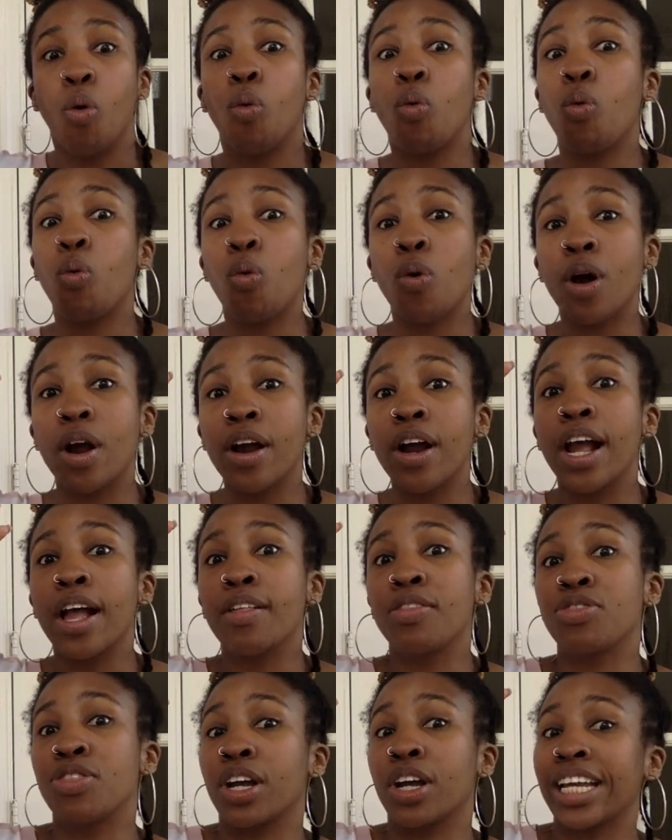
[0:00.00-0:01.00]
or
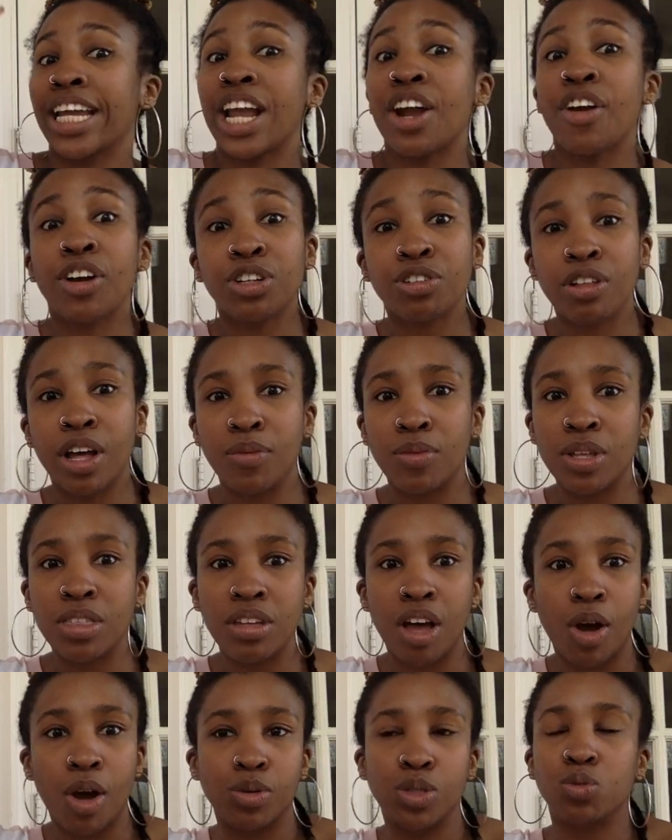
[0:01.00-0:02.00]
the character that we
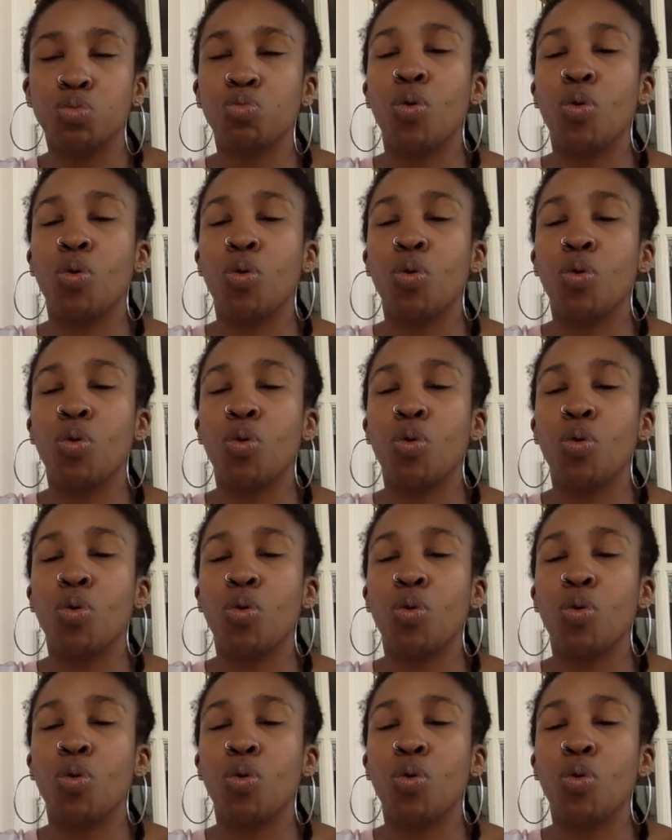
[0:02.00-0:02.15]
thought was